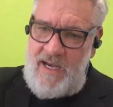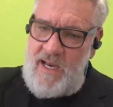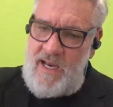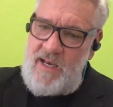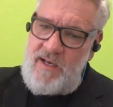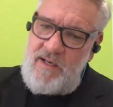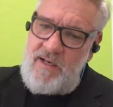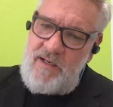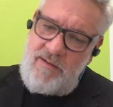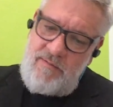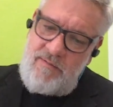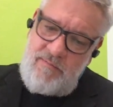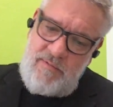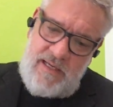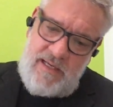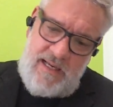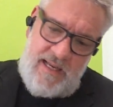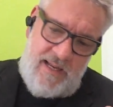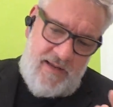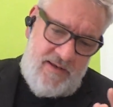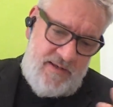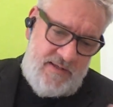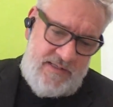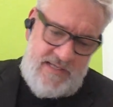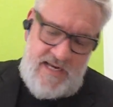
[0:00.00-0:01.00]
And
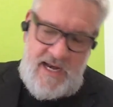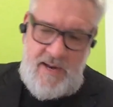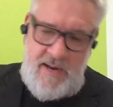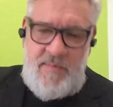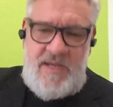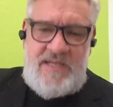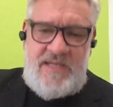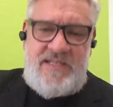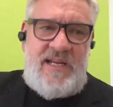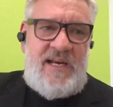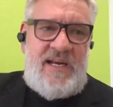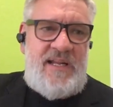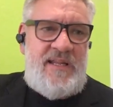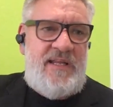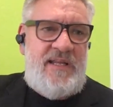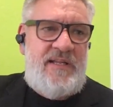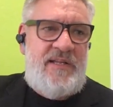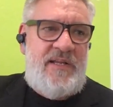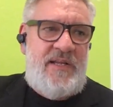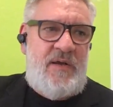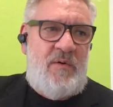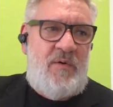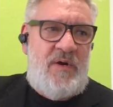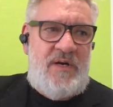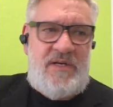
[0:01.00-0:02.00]
did I miss anything
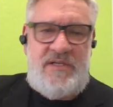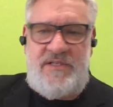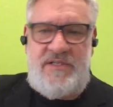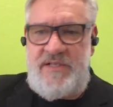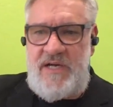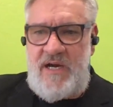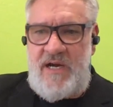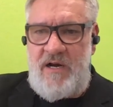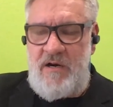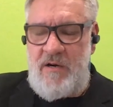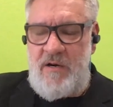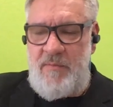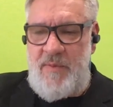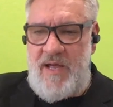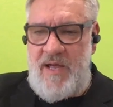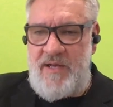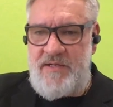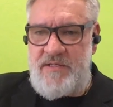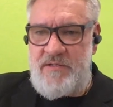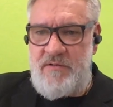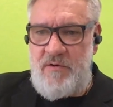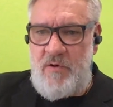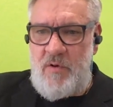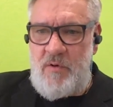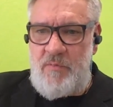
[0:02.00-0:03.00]
that you want to share
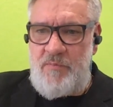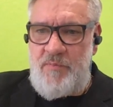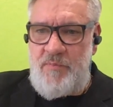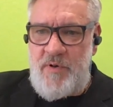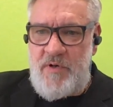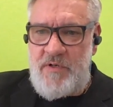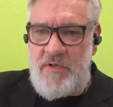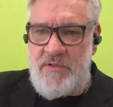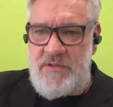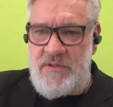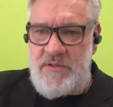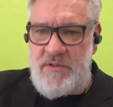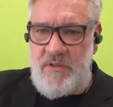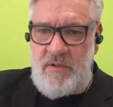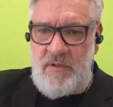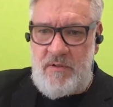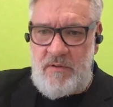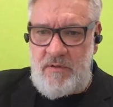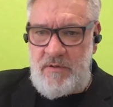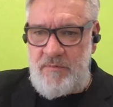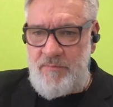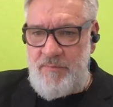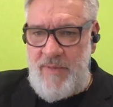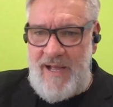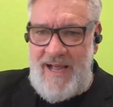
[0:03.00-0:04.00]
about your own
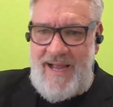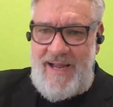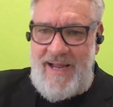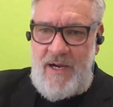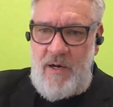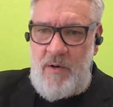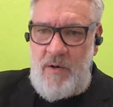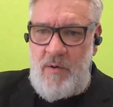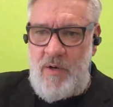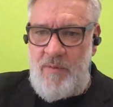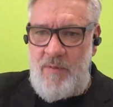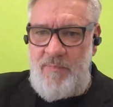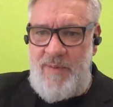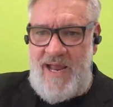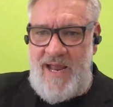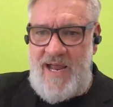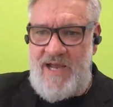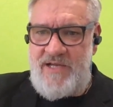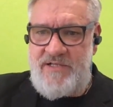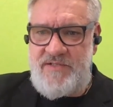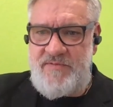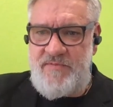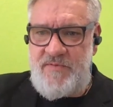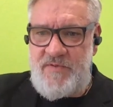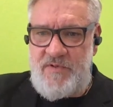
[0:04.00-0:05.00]
personal bio or
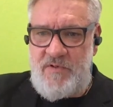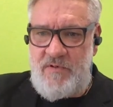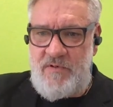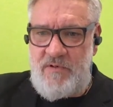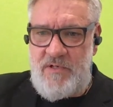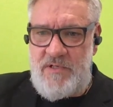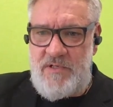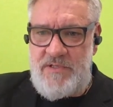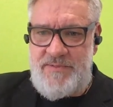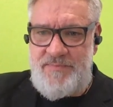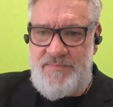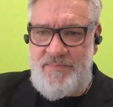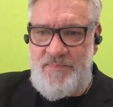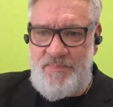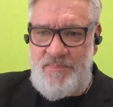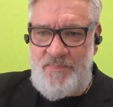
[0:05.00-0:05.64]
passion for tourism?